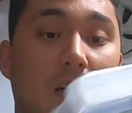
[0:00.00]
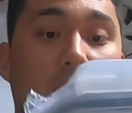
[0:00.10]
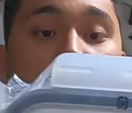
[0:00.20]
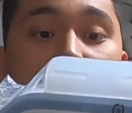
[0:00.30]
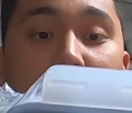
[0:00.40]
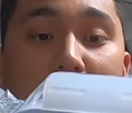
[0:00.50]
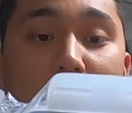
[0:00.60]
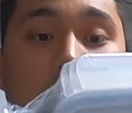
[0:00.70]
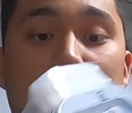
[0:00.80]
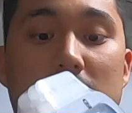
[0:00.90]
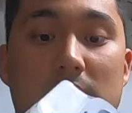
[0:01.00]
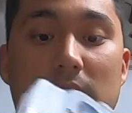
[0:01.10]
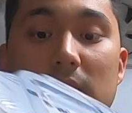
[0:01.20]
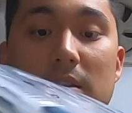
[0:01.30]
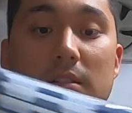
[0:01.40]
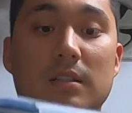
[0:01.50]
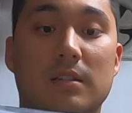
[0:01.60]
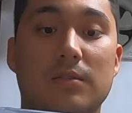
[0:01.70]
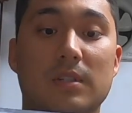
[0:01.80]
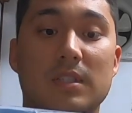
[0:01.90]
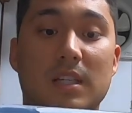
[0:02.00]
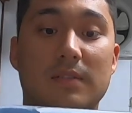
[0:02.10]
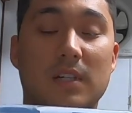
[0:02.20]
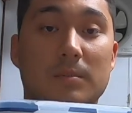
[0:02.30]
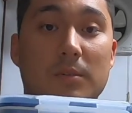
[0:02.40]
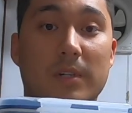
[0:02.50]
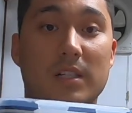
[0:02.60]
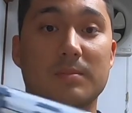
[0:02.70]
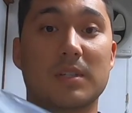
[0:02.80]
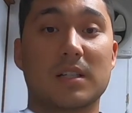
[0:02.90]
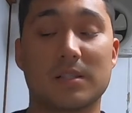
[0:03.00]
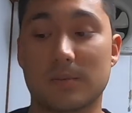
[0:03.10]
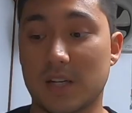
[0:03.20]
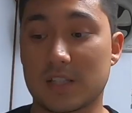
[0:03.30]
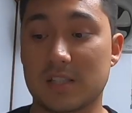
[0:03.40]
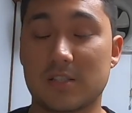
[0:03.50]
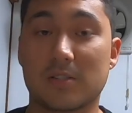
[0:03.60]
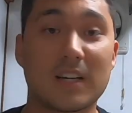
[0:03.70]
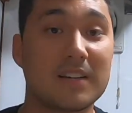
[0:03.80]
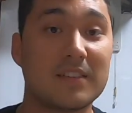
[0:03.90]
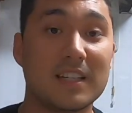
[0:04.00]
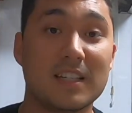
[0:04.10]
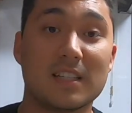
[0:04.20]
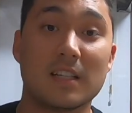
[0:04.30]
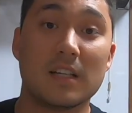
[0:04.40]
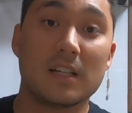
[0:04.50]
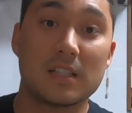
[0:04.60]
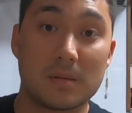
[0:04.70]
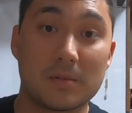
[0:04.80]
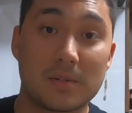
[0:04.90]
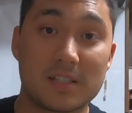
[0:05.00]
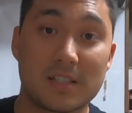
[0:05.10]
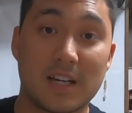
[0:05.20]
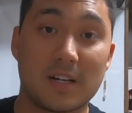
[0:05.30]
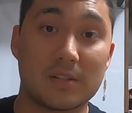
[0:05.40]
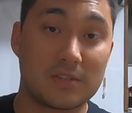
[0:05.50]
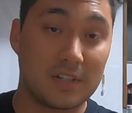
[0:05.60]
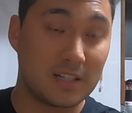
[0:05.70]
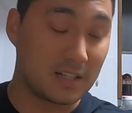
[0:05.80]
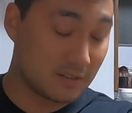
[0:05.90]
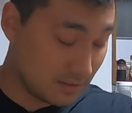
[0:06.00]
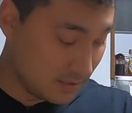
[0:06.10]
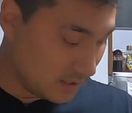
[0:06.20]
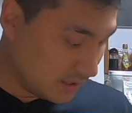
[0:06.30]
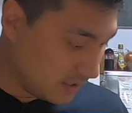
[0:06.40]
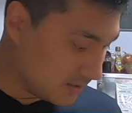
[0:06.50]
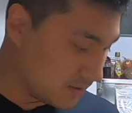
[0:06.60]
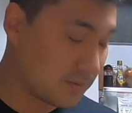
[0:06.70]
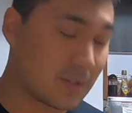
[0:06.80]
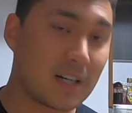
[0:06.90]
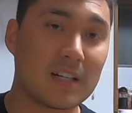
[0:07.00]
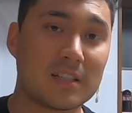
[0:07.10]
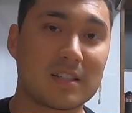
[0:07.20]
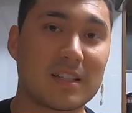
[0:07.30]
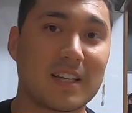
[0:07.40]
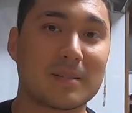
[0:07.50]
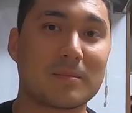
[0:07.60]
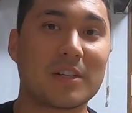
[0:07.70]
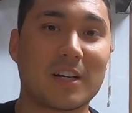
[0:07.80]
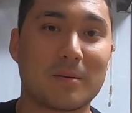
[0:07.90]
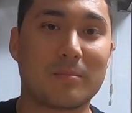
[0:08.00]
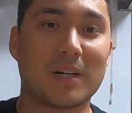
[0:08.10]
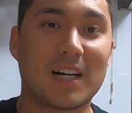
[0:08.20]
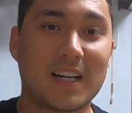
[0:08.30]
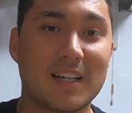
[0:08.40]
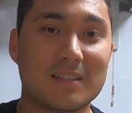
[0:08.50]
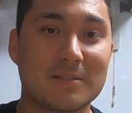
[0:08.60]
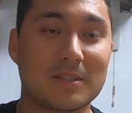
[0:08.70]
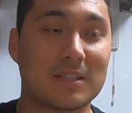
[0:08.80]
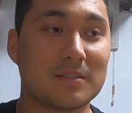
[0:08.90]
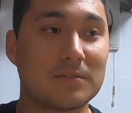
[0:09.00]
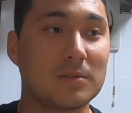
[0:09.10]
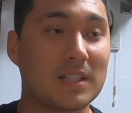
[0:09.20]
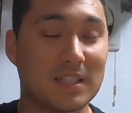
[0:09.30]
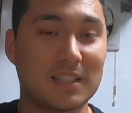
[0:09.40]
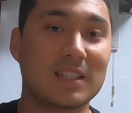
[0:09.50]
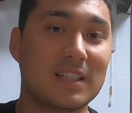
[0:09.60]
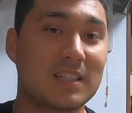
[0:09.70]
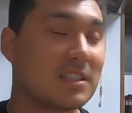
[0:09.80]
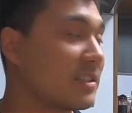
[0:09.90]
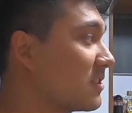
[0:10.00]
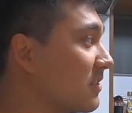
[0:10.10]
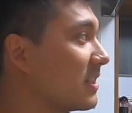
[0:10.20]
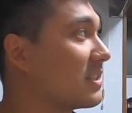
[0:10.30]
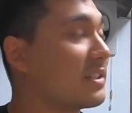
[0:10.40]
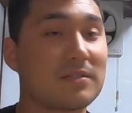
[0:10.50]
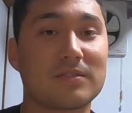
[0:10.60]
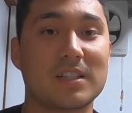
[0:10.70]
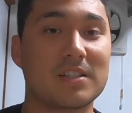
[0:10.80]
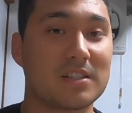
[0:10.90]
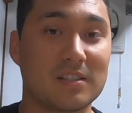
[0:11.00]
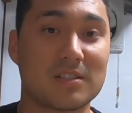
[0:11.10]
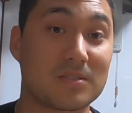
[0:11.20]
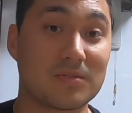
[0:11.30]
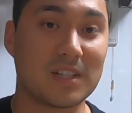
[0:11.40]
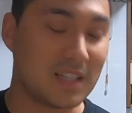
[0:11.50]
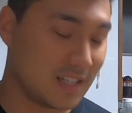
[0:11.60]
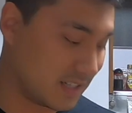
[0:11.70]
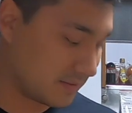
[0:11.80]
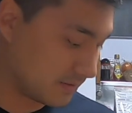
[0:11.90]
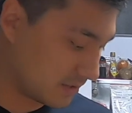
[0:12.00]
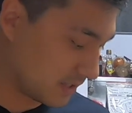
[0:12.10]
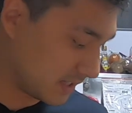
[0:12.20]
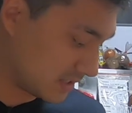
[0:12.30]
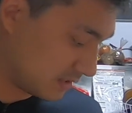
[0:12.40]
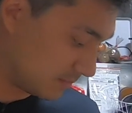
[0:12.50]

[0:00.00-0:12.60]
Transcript: I got this, this little three set of Tupperwares because we actually don't have any Tupperwares in the house right now. So we're kind of just like putting our pot with the food and the lid just straight into the fridge and just reheating it for the next